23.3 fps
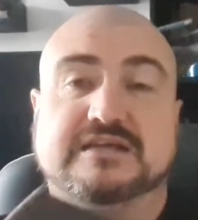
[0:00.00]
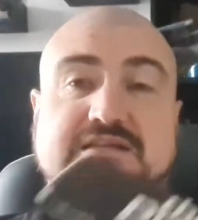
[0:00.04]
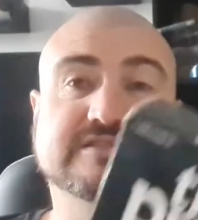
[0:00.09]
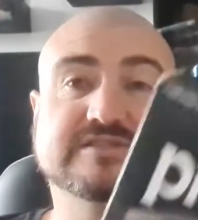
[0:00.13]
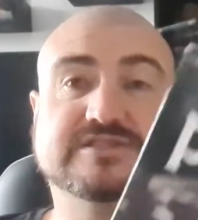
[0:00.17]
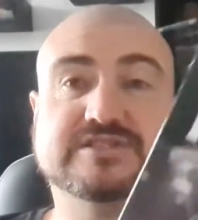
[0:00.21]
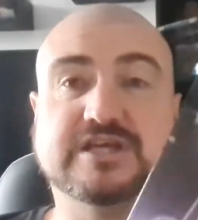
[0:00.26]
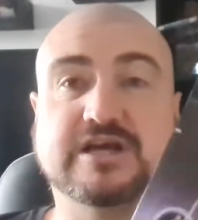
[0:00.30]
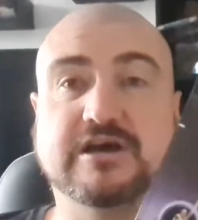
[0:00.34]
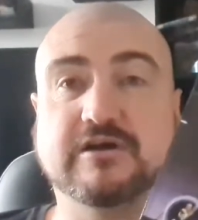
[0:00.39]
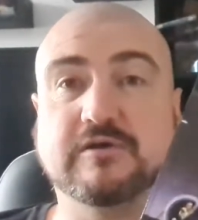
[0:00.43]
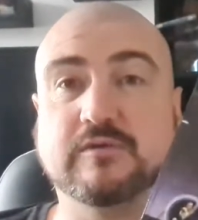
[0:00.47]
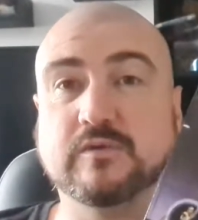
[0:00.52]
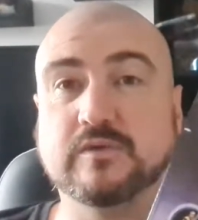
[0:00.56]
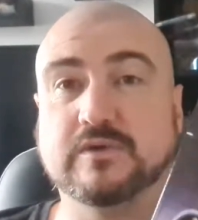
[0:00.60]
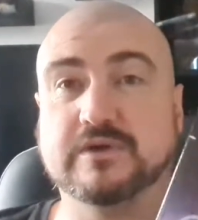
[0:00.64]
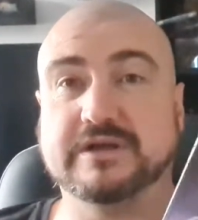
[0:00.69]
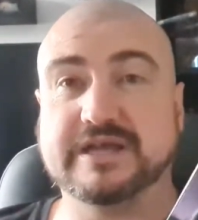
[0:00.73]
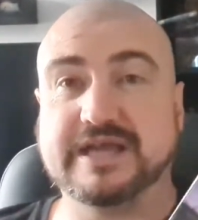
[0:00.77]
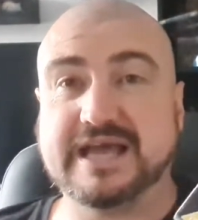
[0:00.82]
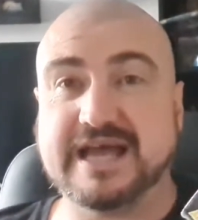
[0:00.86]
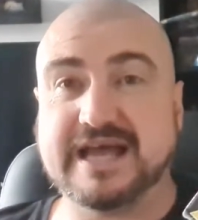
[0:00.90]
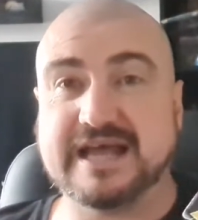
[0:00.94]
So
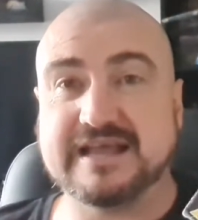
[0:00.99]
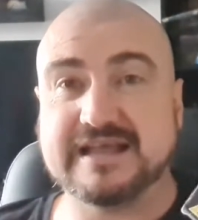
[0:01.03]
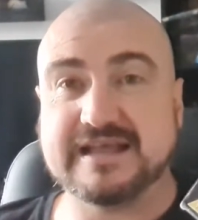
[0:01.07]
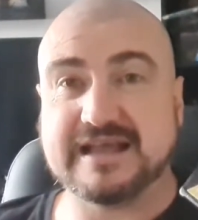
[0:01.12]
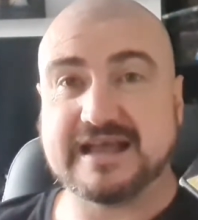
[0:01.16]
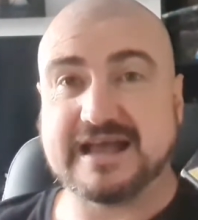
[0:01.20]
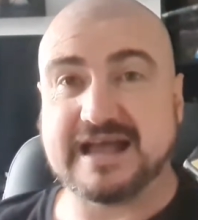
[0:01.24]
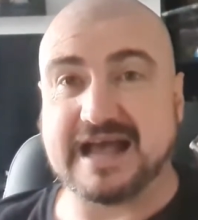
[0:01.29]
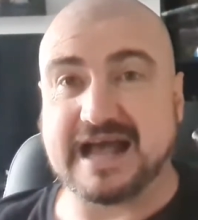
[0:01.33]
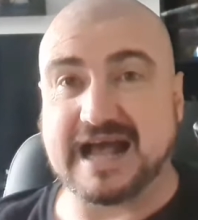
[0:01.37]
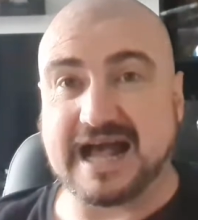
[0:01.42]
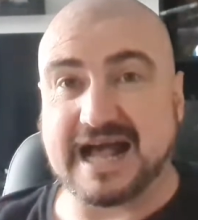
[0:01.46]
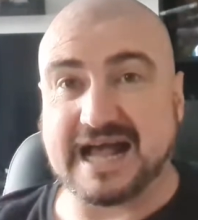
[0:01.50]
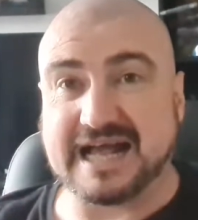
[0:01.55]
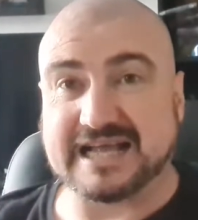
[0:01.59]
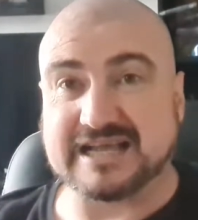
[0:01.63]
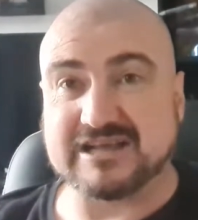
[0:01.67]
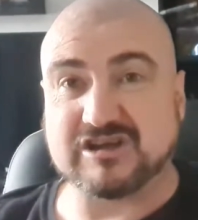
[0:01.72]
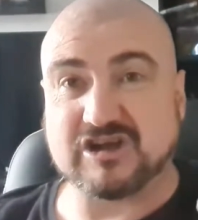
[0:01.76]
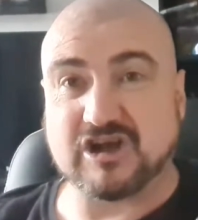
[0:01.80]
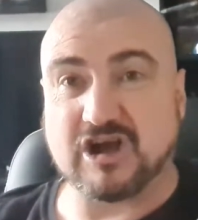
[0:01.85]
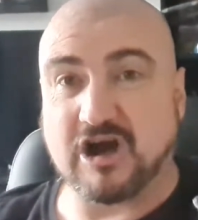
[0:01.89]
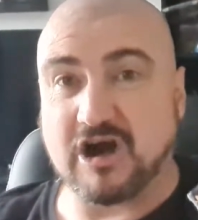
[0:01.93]
yeah, I
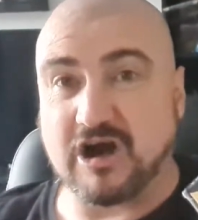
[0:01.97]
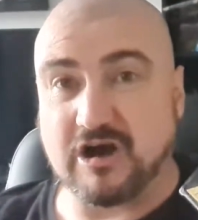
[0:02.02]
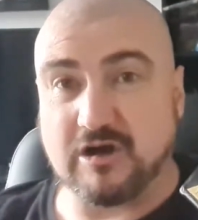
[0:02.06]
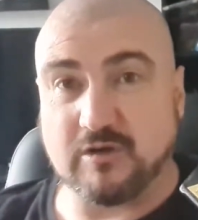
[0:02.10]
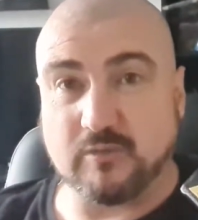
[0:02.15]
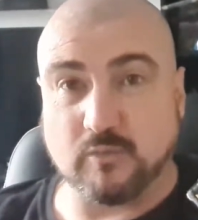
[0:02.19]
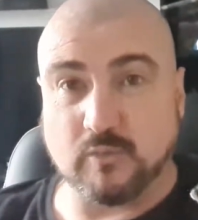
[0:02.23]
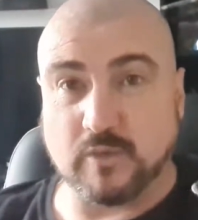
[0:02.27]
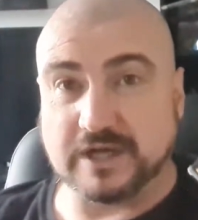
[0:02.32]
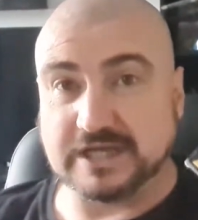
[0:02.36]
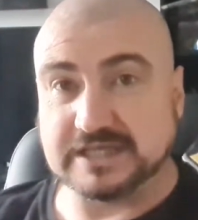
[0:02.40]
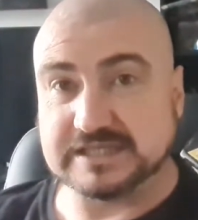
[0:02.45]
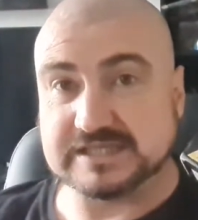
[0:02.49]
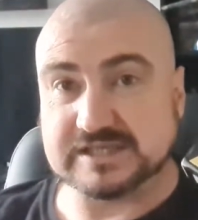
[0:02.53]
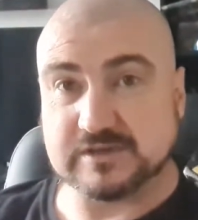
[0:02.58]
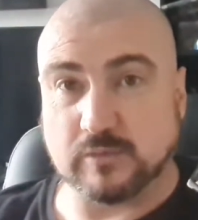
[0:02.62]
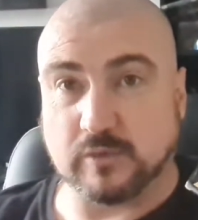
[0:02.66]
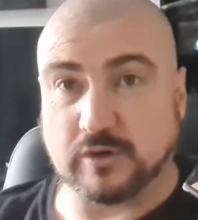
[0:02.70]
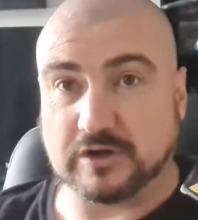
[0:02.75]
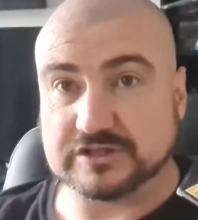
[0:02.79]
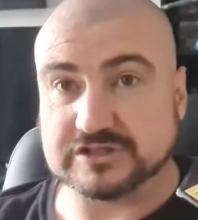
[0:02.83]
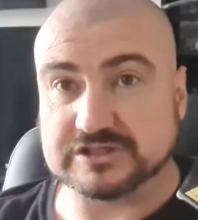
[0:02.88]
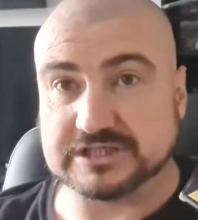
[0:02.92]
can't wait to
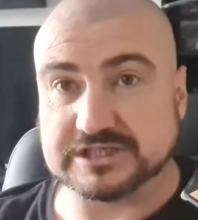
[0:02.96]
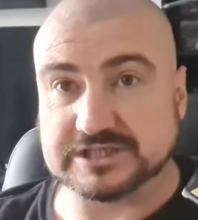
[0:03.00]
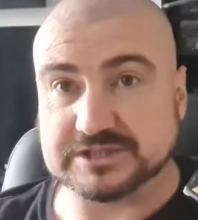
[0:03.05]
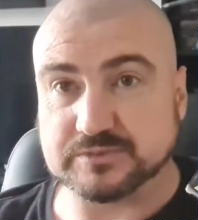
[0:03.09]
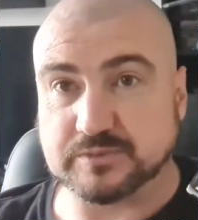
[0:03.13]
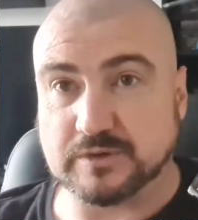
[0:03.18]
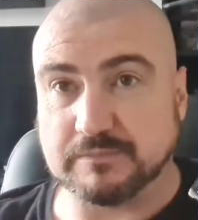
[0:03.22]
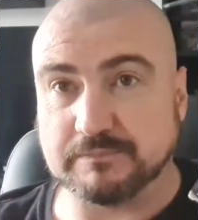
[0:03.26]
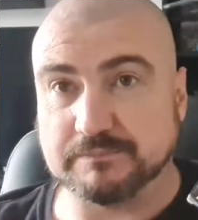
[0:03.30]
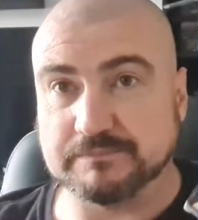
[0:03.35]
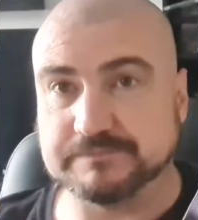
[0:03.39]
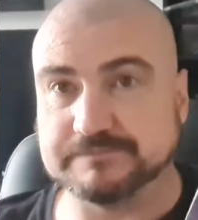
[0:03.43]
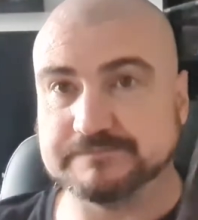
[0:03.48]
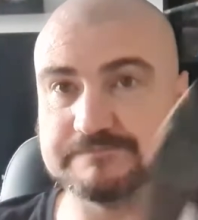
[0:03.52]
watch this one.